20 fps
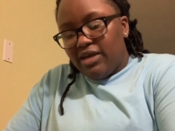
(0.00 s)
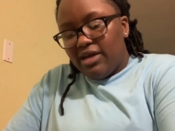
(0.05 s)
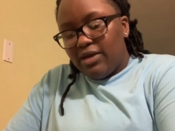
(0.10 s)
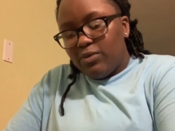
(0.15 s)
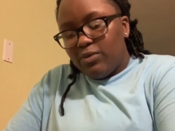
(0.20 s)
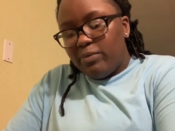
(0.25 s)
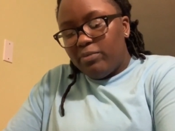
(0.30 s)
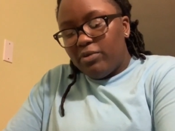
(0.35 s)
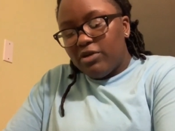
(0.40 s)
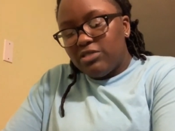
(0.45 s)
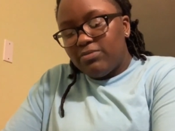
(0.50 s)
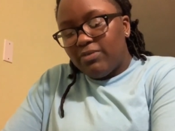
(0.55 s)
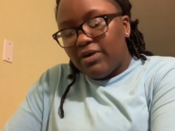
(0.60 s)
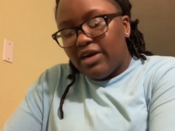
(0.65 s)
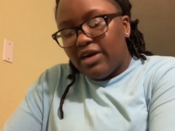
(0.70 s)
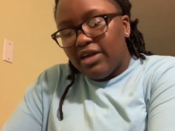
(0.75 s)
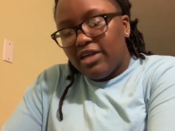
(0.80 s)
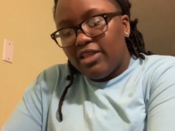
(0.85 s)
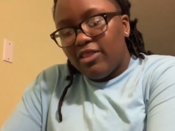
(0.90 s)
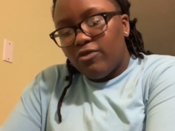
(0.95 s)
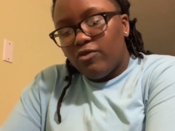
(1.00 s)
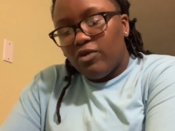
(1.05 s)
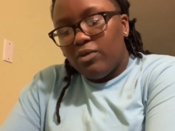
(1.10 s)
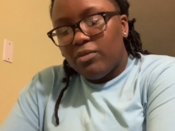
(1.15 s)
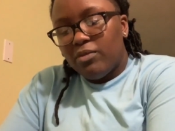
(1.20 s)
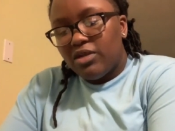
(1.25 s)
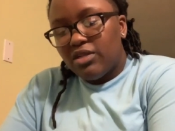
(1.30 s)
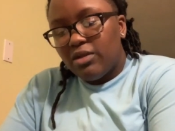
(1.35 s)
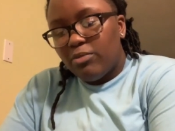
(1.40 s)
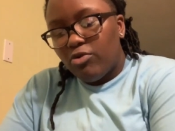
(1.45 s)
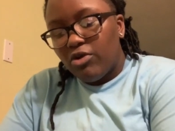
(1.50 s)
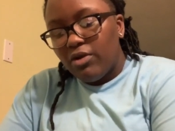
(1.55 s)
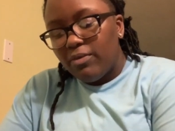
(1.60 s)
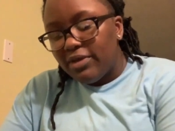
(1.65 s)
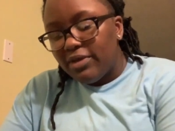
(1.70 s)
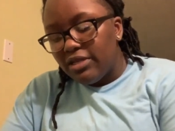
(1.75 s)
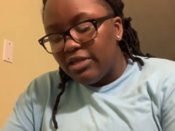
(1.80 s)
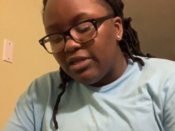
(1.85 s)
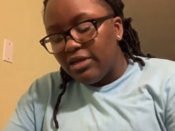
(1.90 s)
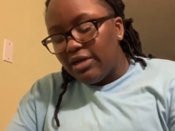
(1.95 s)
We booked my 3-month
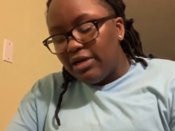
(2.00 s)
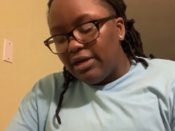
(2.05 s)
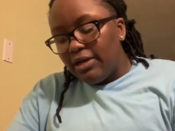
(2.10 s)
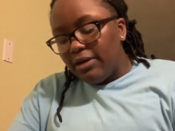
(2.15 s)
appointment.